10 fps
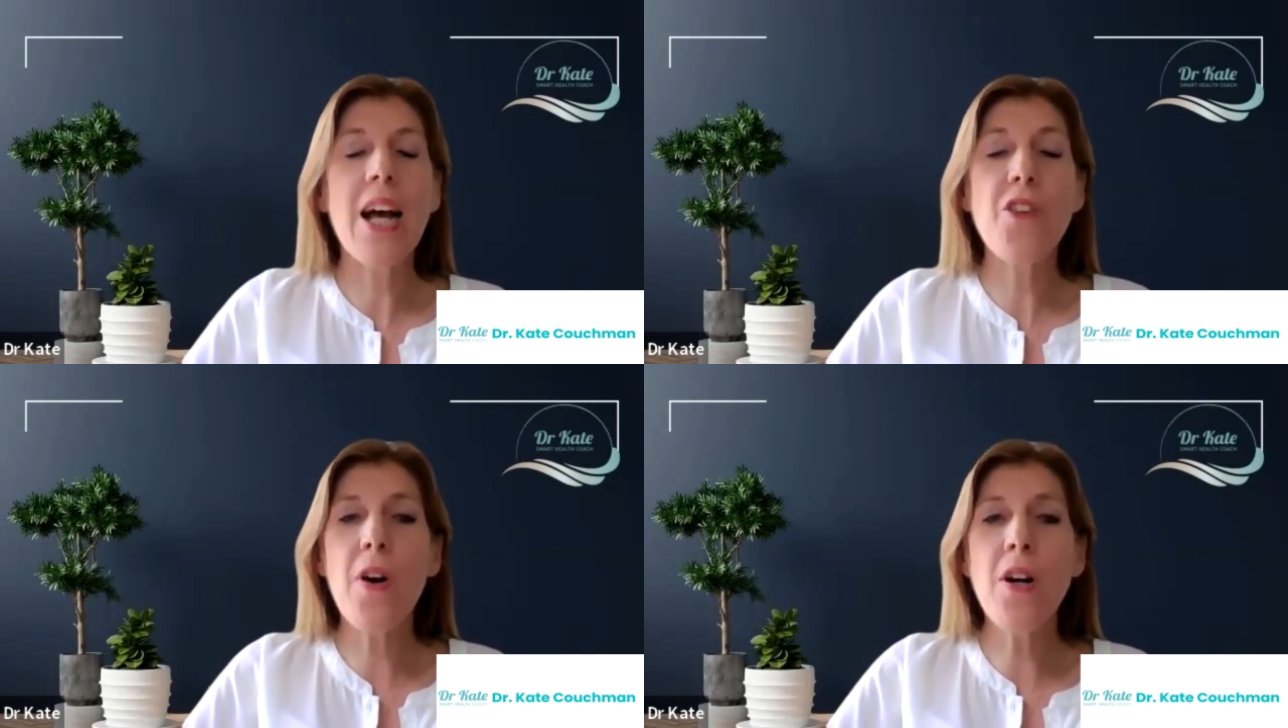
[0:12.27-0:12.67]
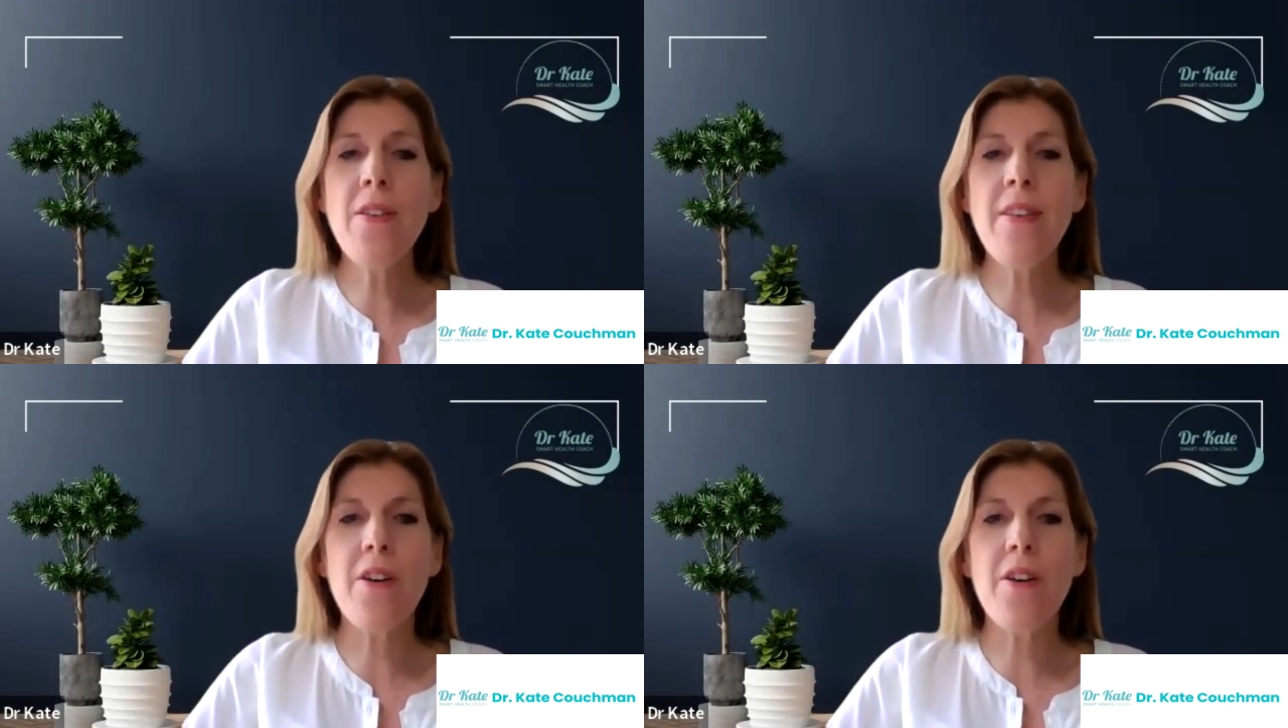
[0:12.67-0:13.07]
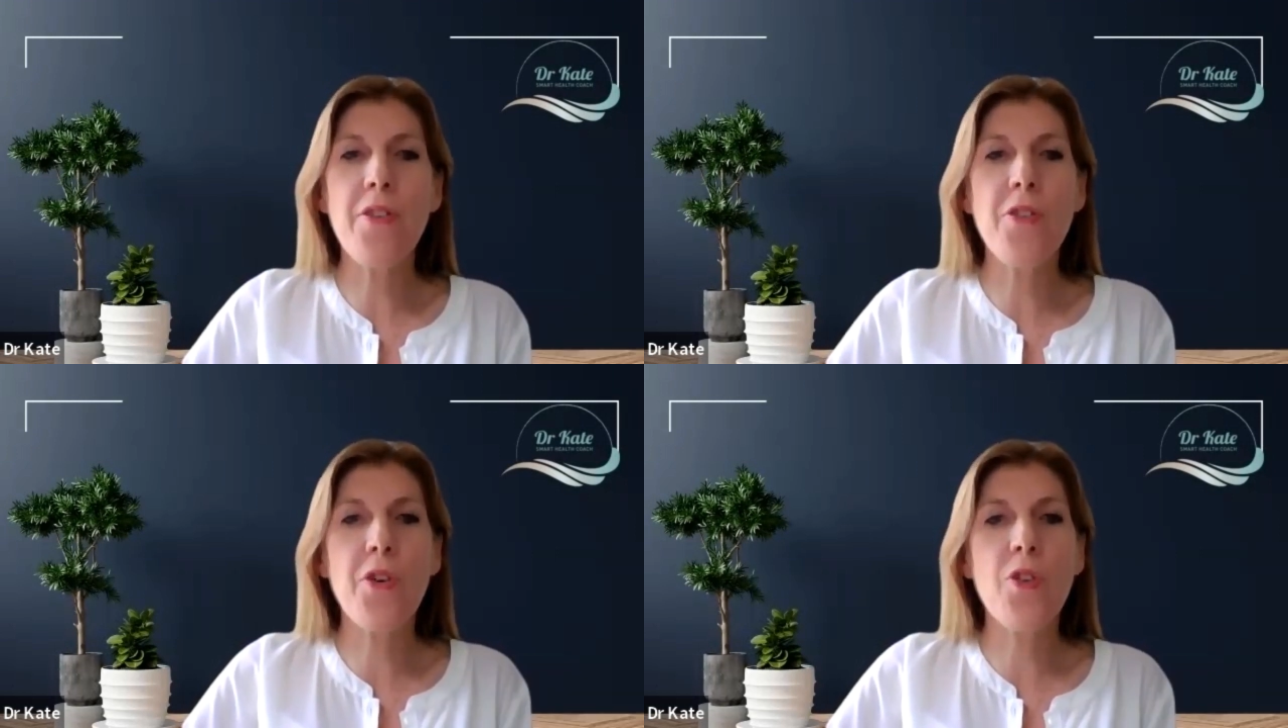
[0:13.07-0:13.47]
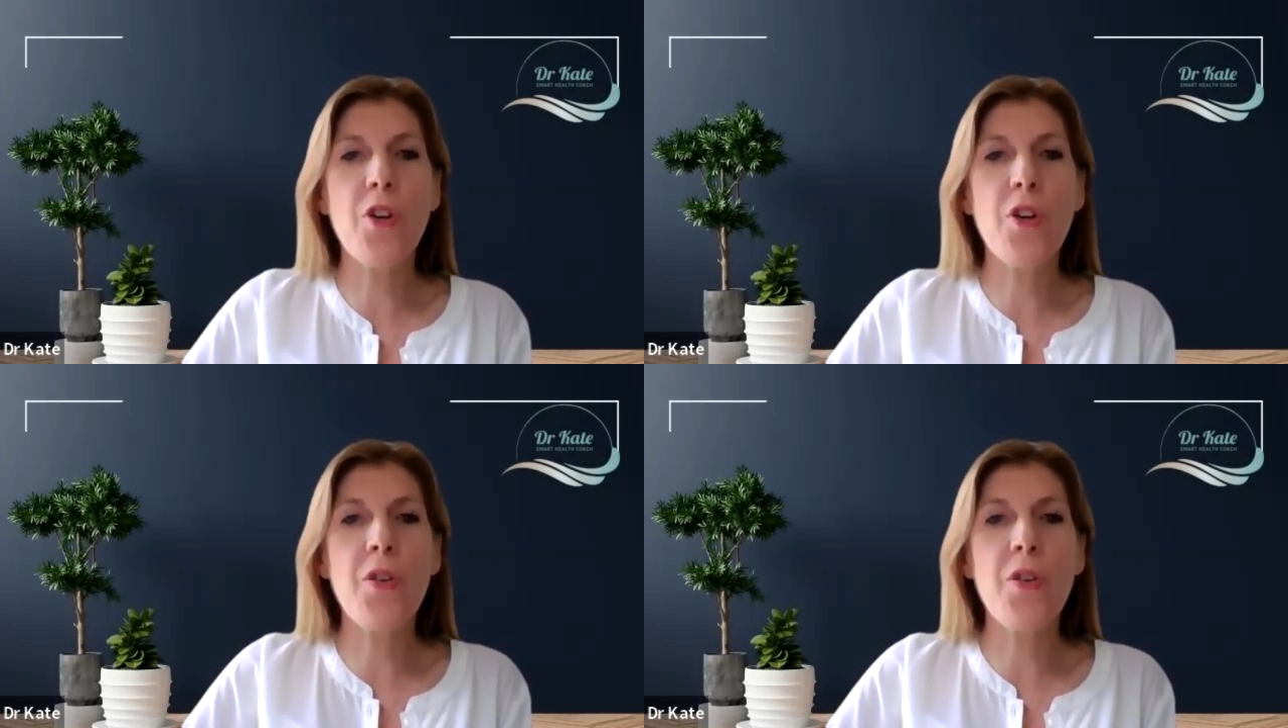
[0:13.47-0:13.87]
As far as health is
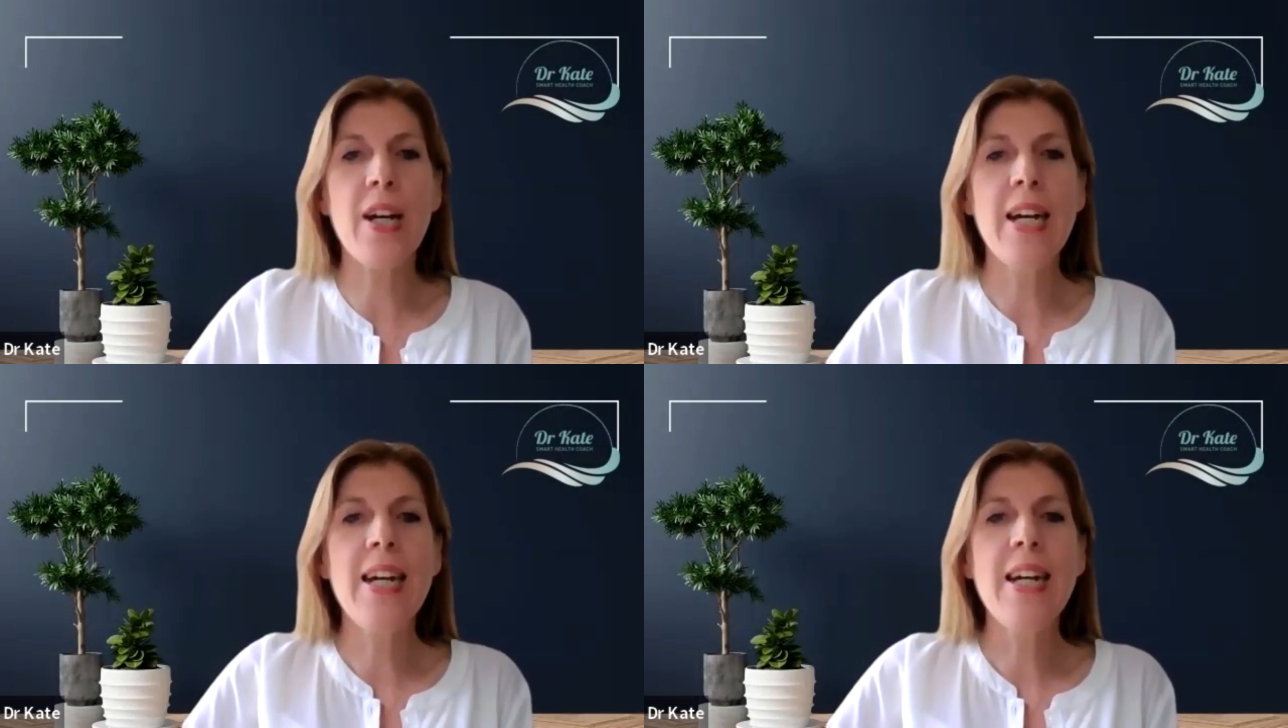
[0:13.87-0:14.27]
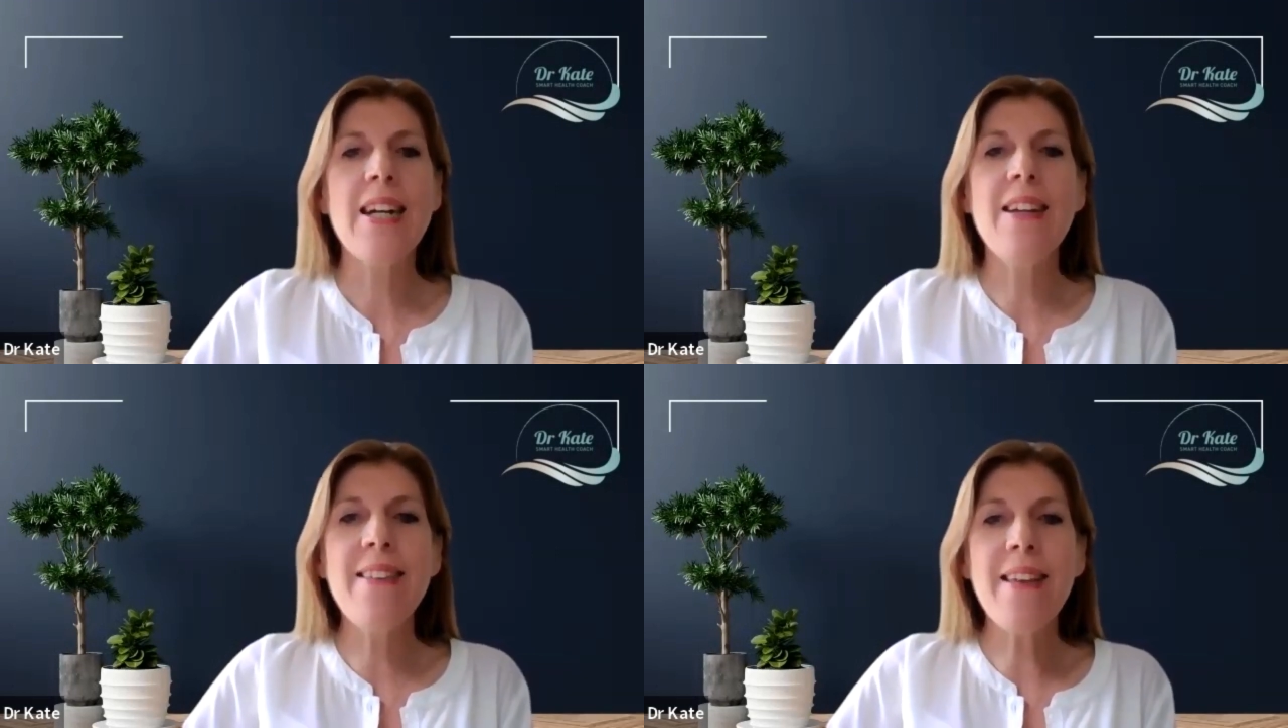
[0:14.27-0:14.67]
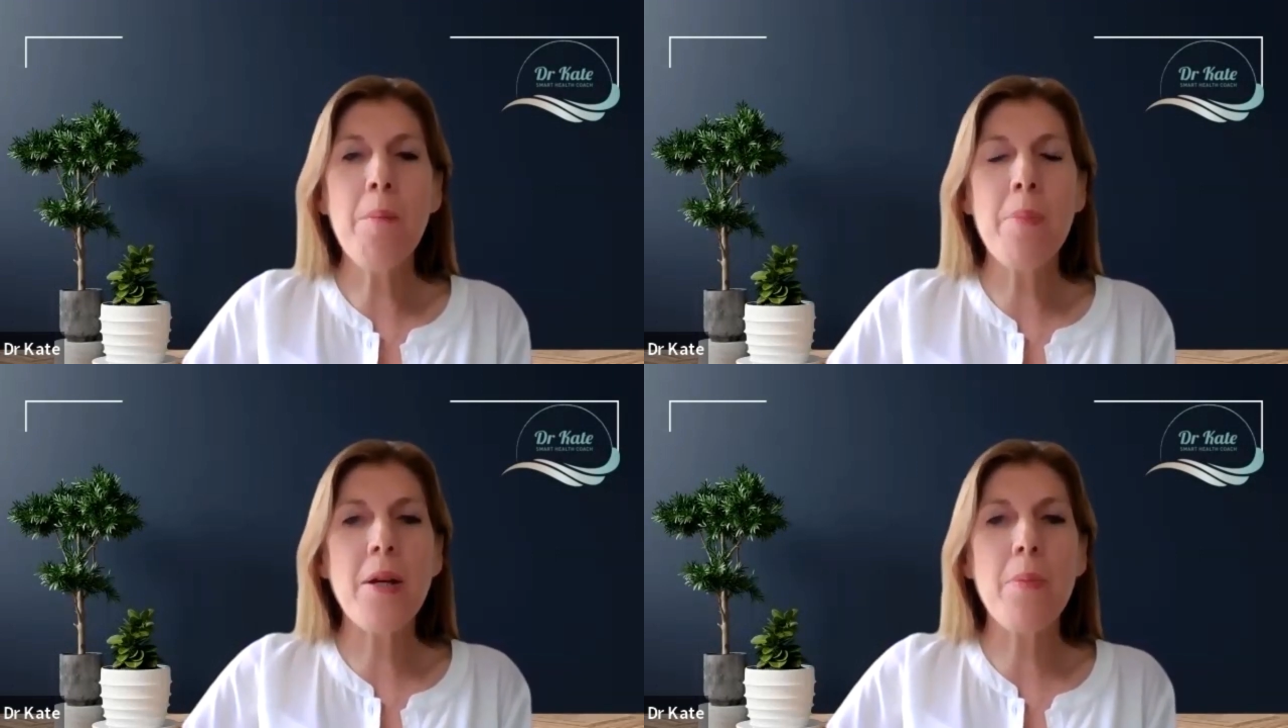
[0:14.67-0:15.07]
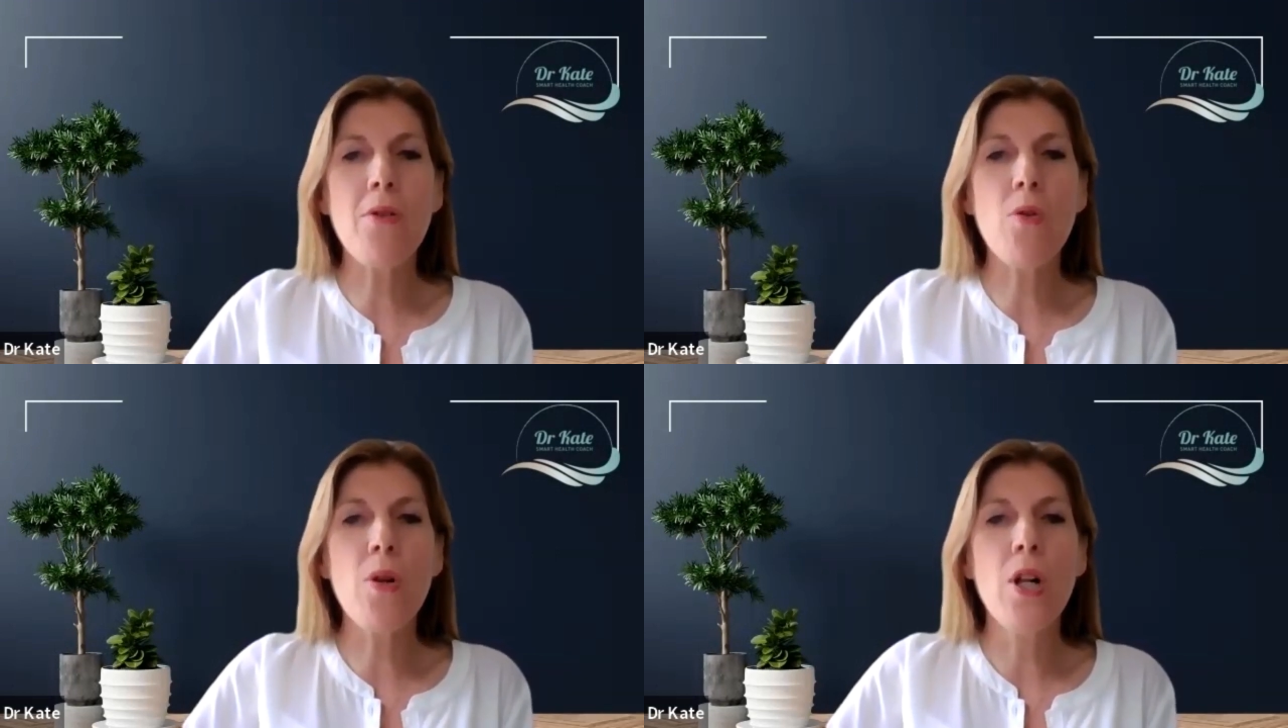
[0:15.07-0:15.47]
concerned, in some
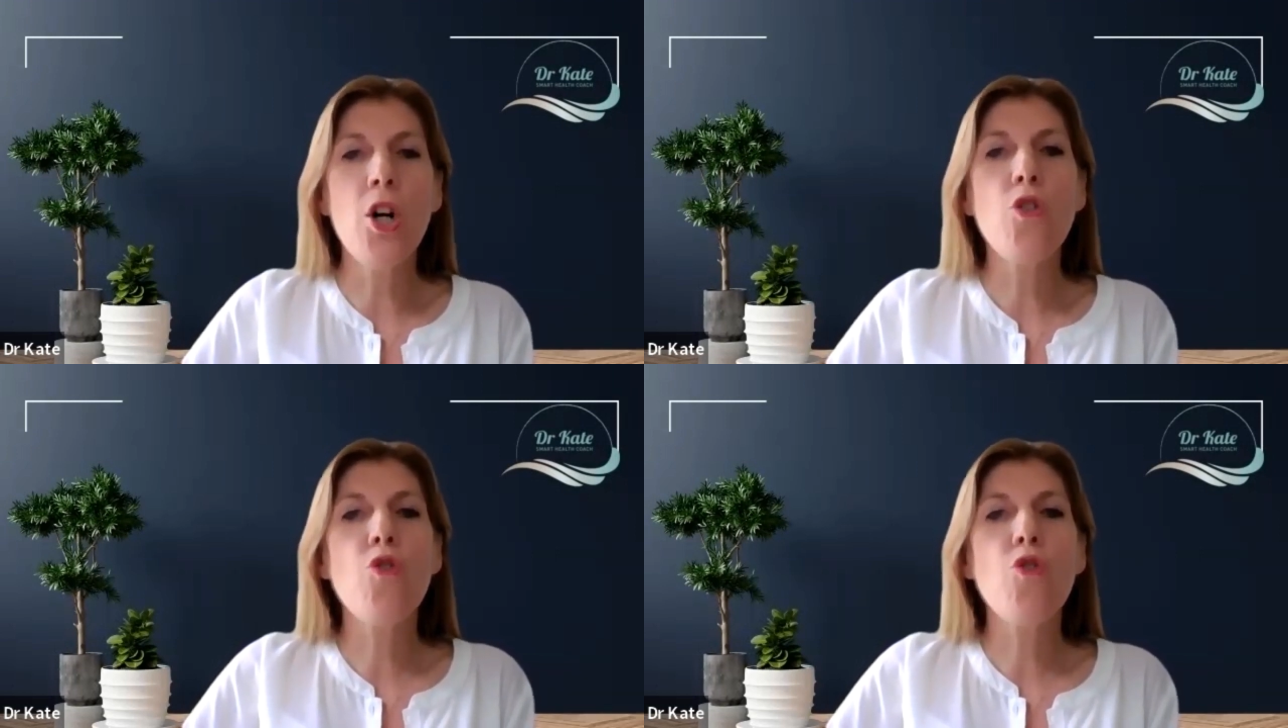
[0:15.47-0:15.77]
people,